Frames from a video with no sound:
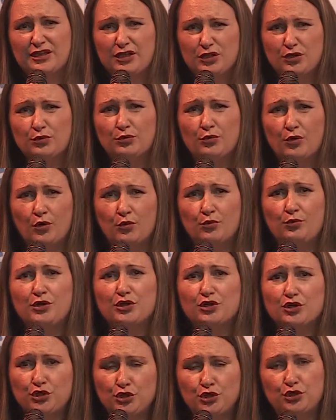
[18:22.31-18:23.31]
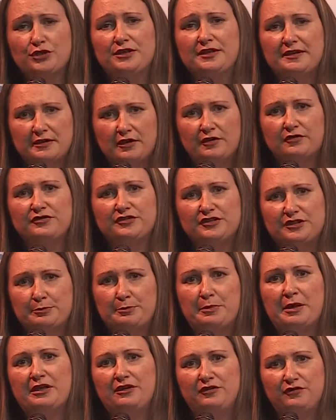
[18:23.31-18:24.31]
you know what, we're good enough to
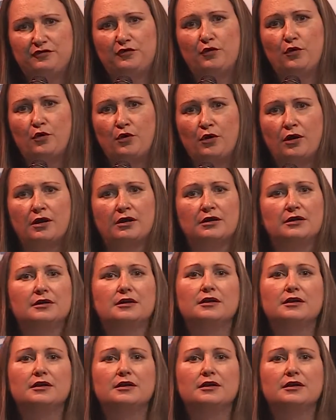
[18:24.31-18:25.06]
bid for